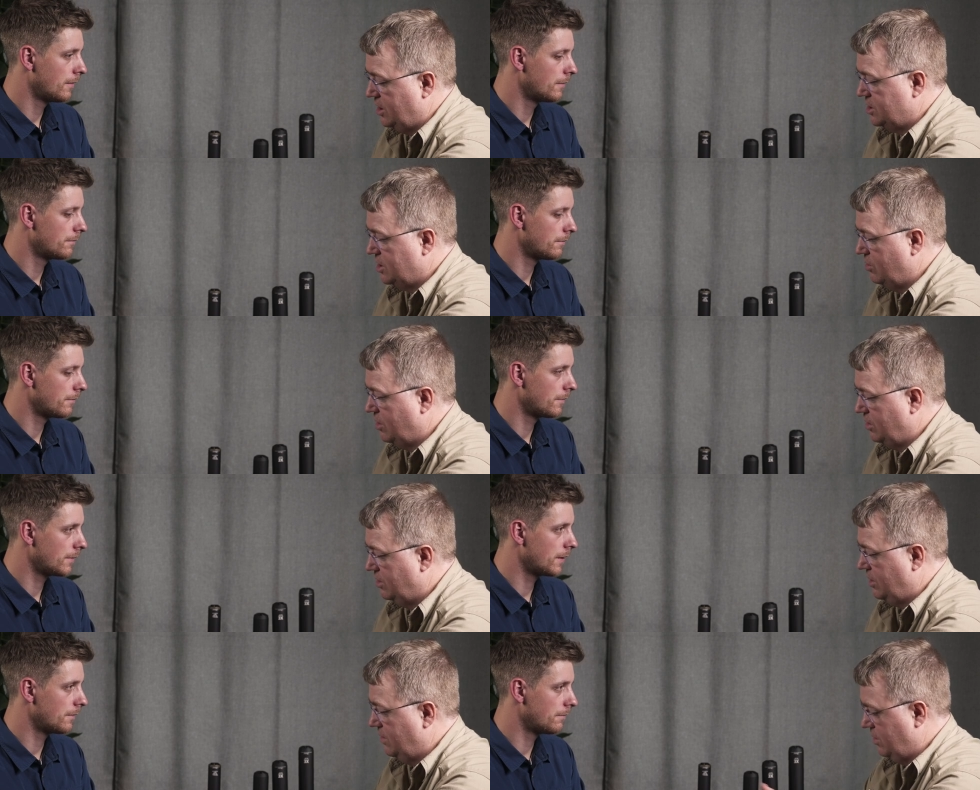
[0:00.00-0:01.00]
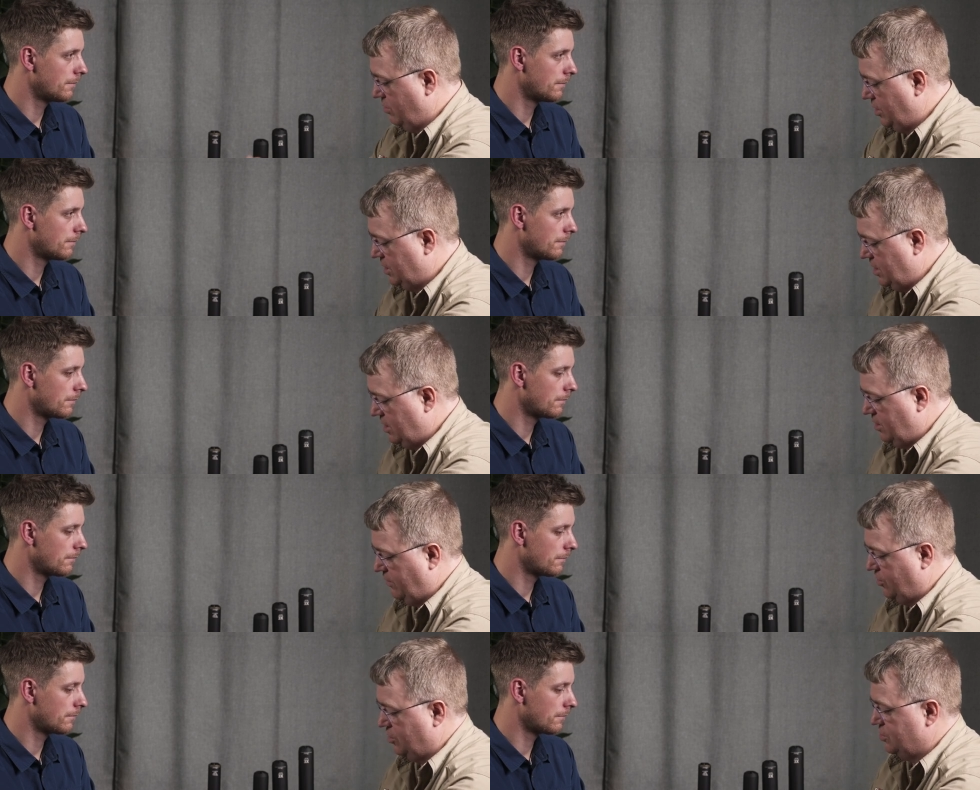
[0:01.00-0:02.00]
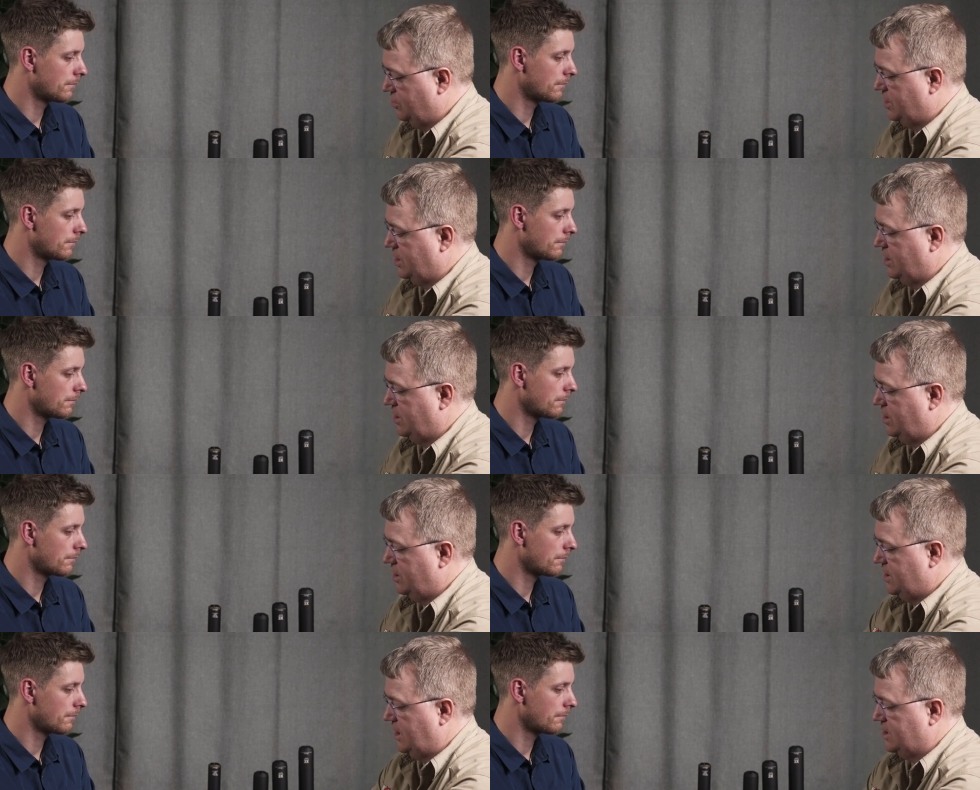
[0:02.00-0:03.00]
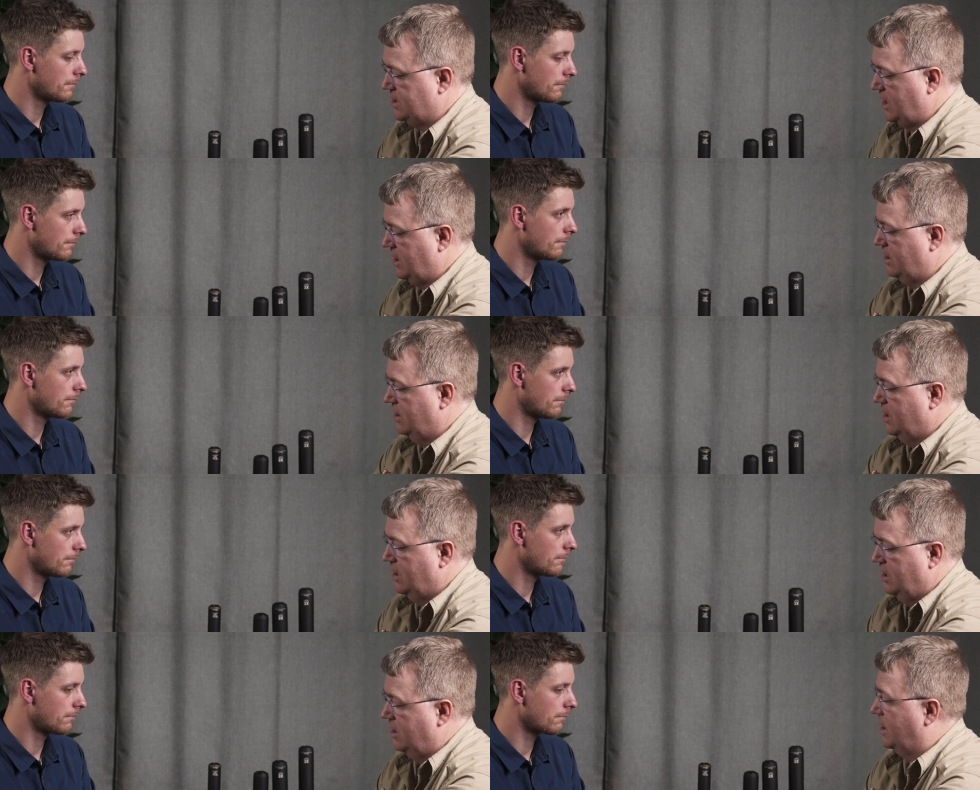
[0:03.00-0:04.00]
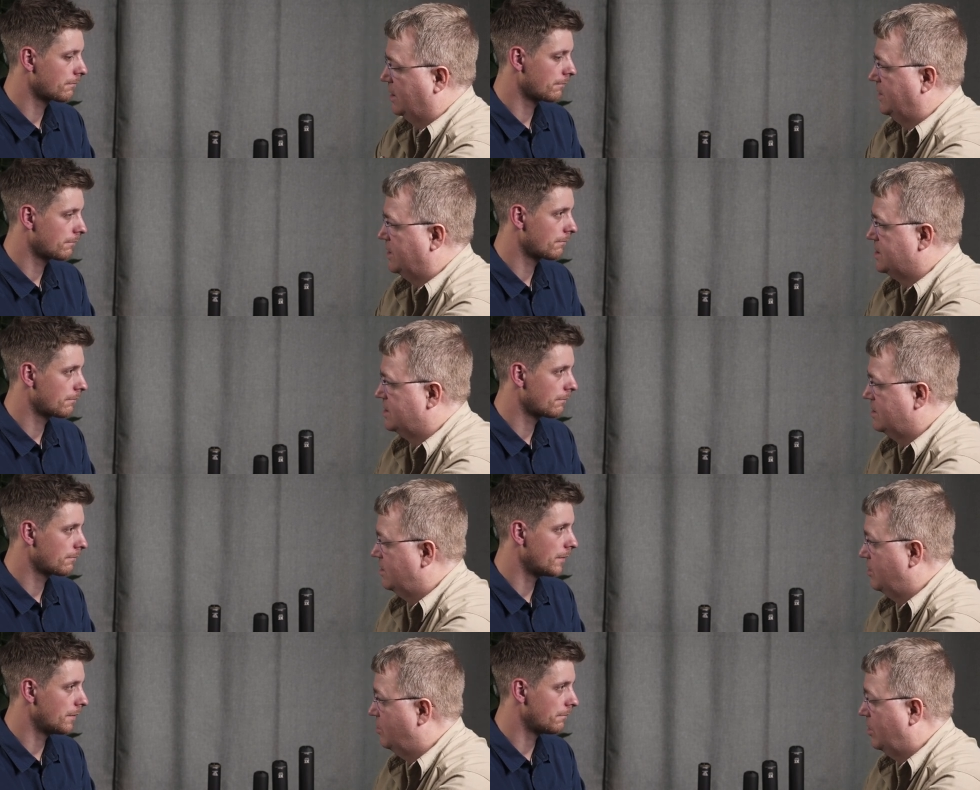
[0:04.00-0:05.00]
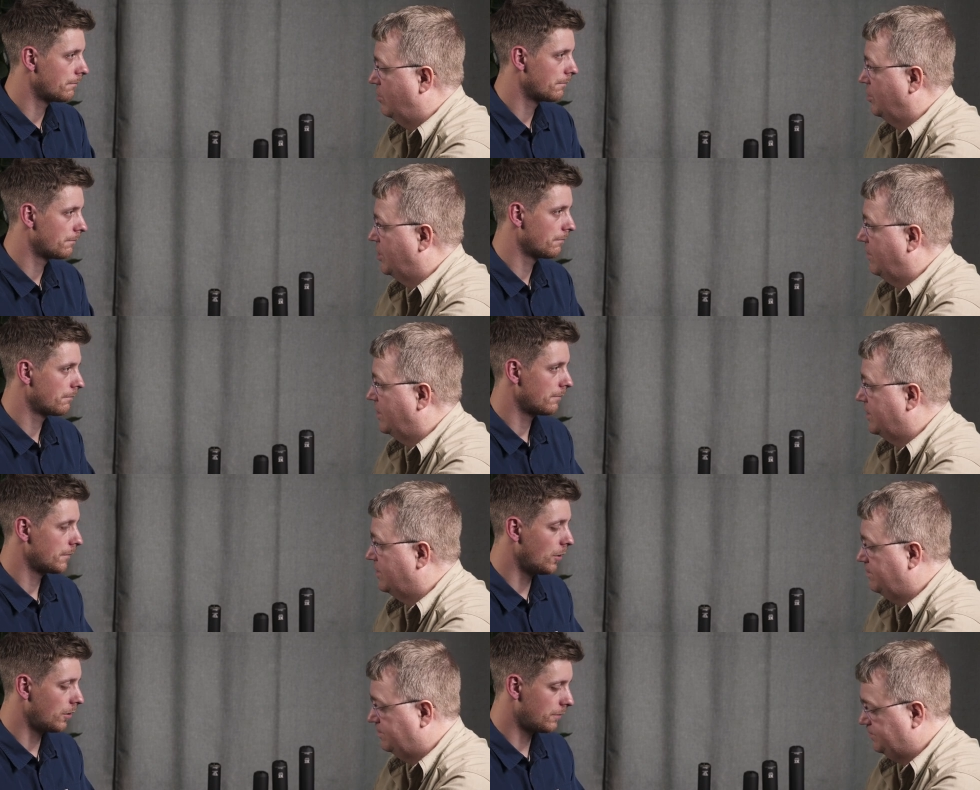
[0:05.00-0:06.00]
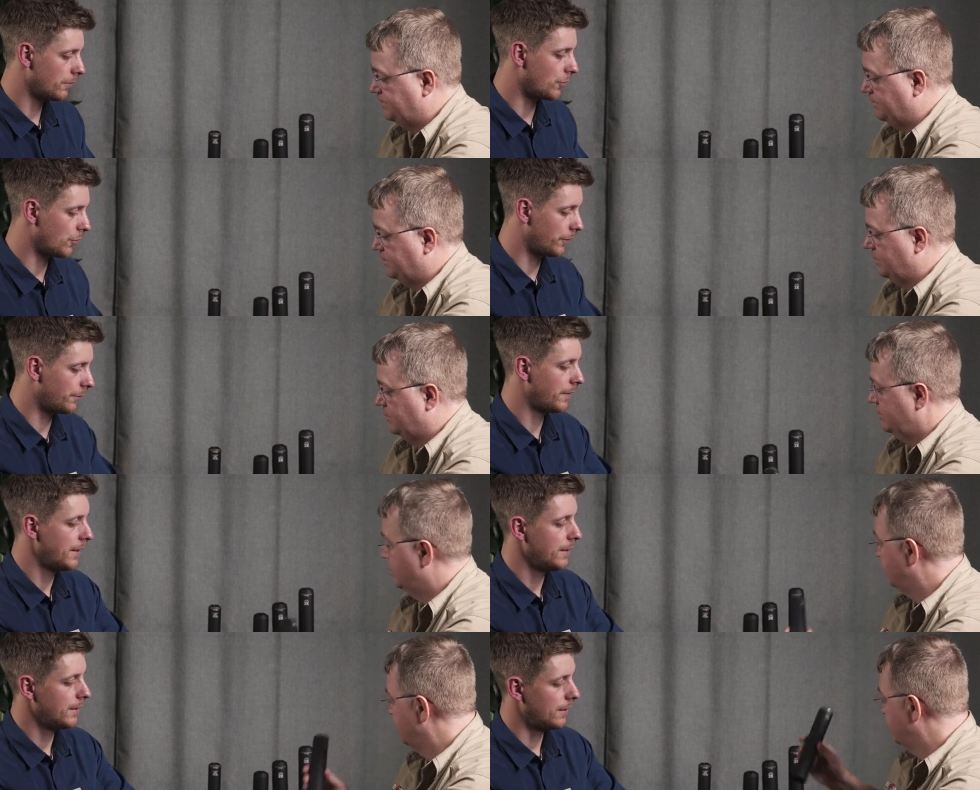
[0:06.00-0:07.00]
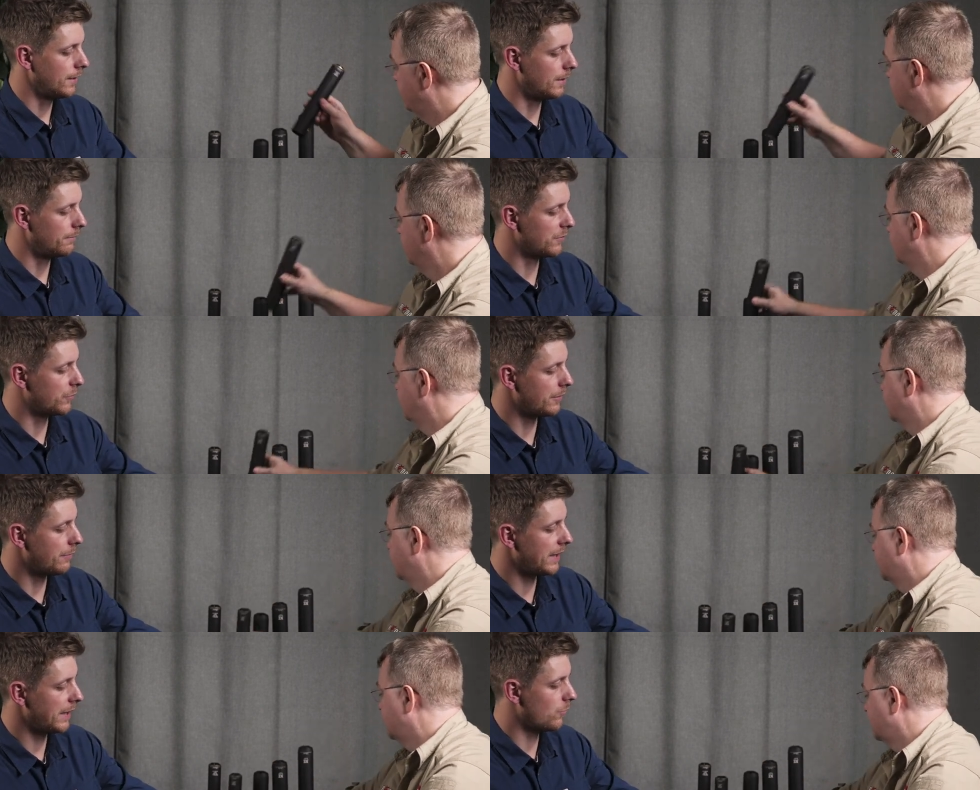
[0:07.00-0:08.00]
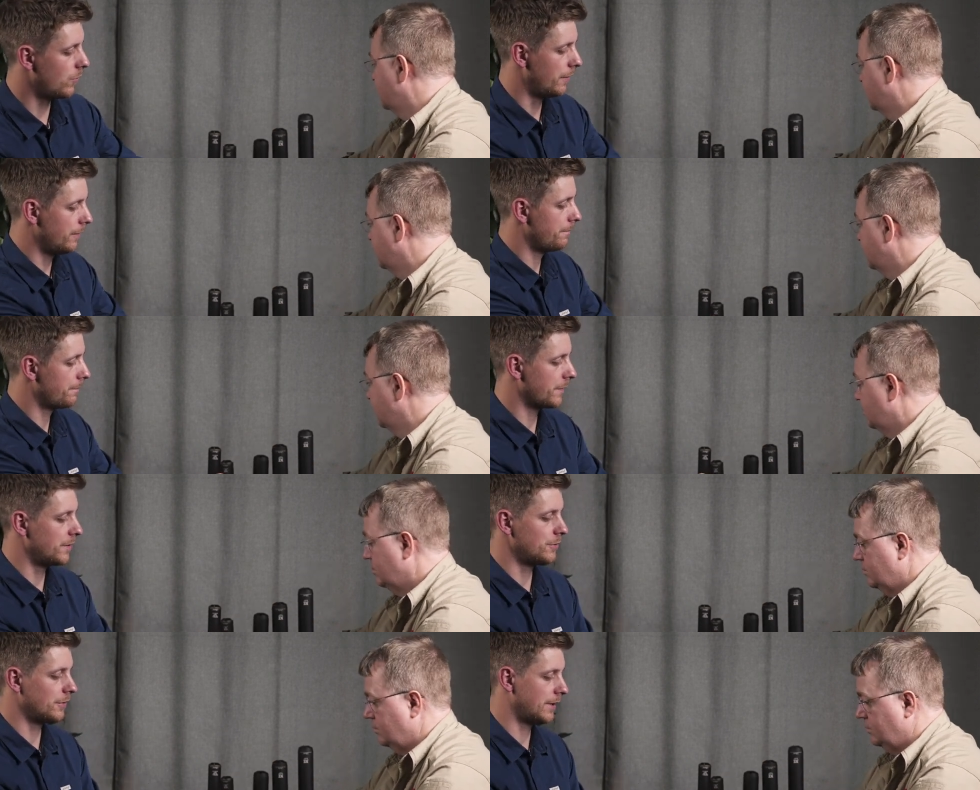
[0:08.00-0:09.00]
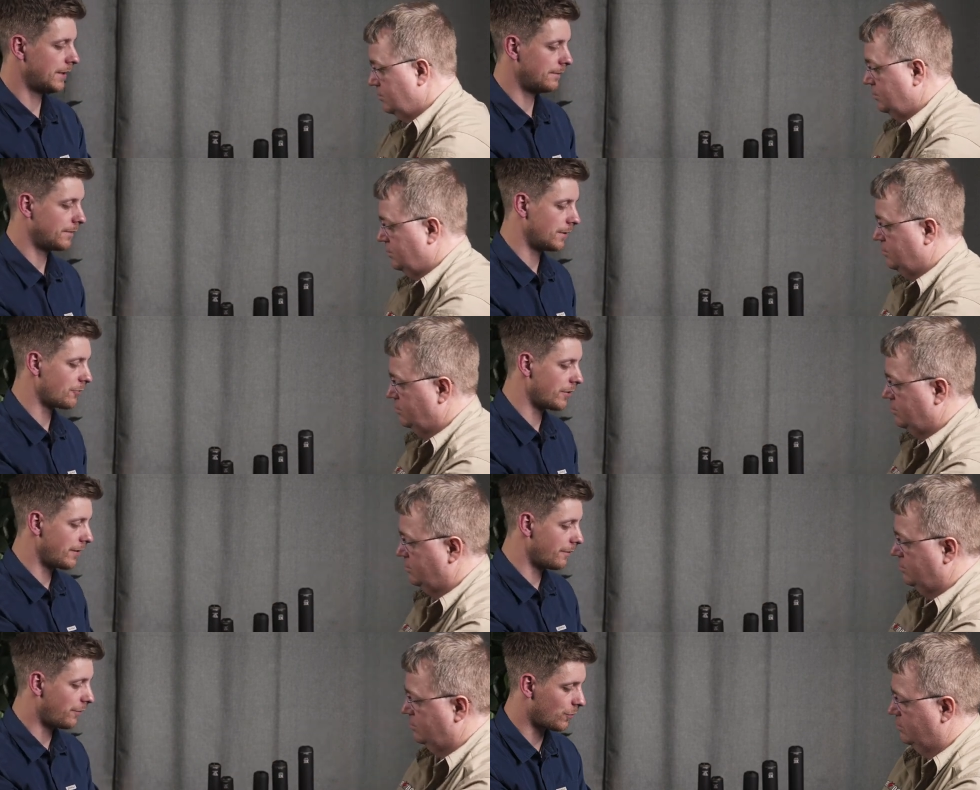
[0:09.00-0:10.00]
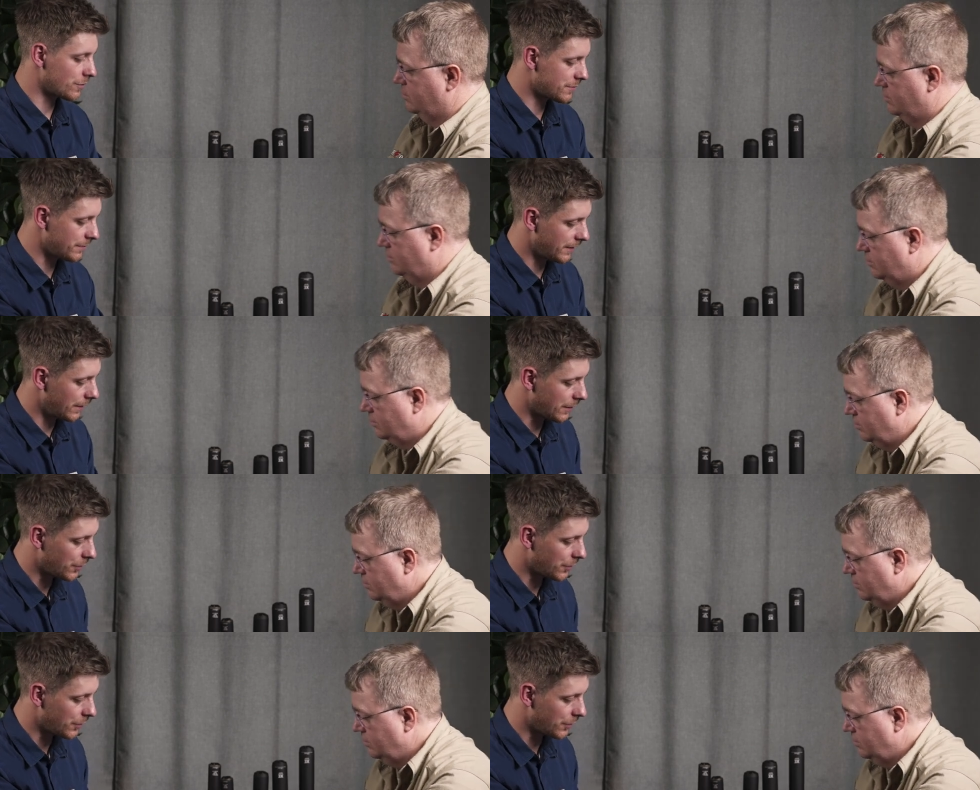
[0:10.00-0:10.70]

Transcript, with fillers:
Speaker 1: and so on. Yeah. And with the, uh, of course with a textile like this, you yeah. won't have it.
Speaker 2: No, of course. Uh, but with the black one, you have a reinforcement in